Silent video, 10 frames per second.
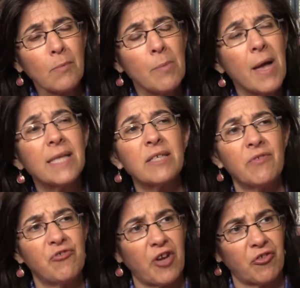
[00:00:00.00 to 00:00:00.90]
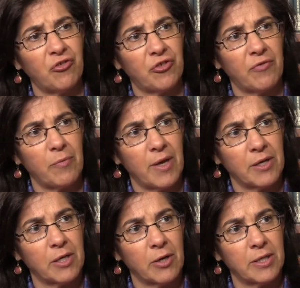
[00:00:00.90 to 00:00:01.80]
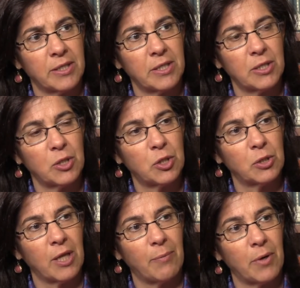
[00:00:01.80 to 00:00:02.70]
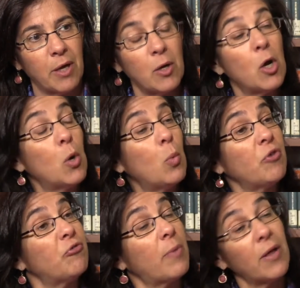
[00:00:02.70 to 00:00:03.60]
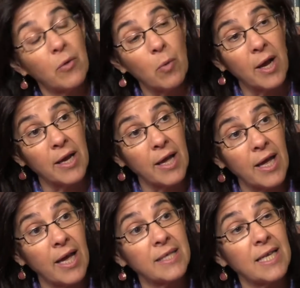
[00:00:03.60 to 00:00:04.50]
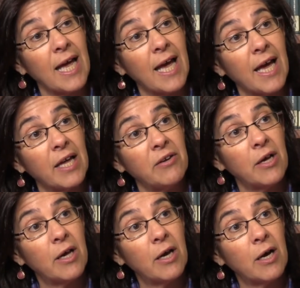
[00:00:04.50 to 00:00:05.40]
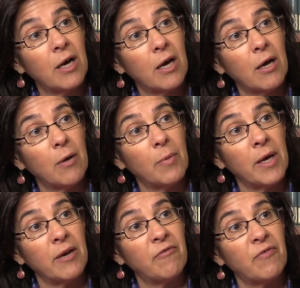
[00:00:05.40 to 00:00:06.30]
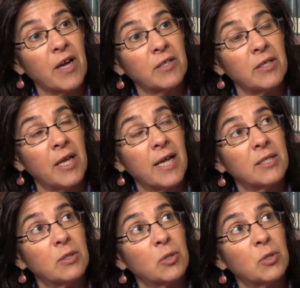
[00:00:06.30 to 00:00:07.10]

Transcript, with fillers: massive injections of humanitarian assistance to Lebanon, which, by the way, has had um, an effect, it has